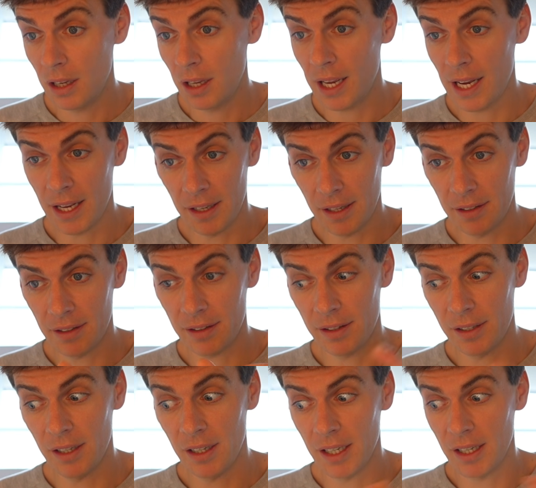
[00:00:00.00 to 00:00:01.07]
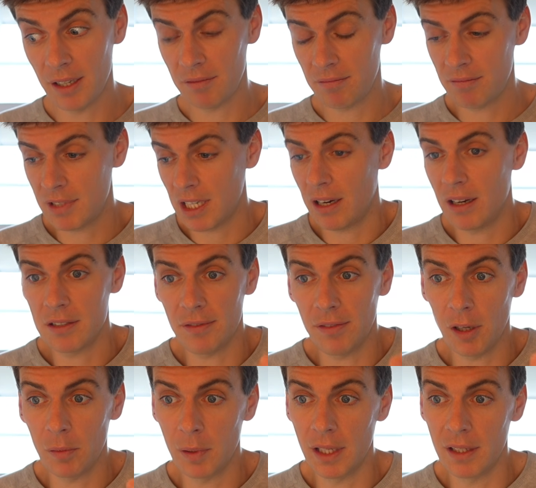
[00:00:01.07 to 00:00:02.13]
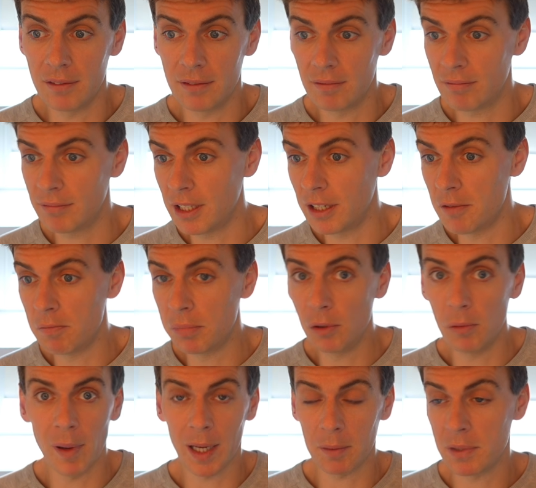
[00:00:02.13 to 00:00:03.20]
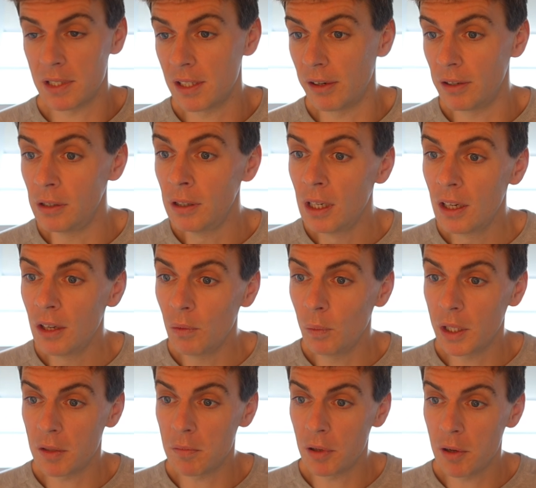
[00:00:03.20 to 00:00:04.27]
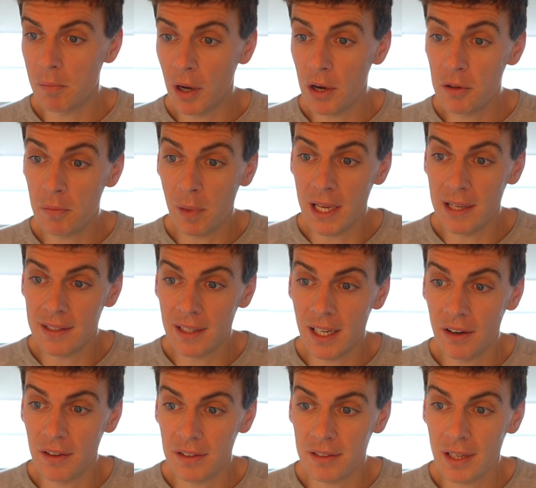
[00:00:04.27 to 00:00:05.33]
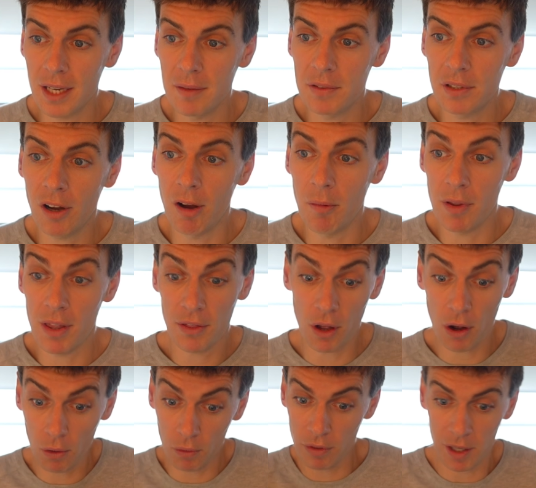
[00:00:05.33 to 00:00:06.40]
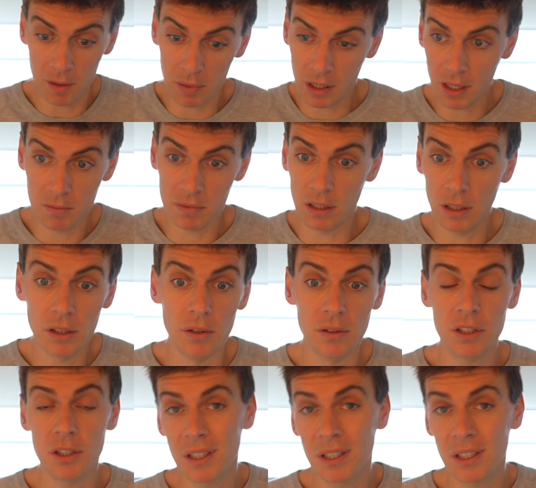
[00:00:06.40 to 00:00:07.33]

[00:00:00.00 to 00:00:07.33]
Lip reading: and the tyres are floppy and, you know, ball bag material, we can put both beads in here at the same time and then the whole thing becomes loose.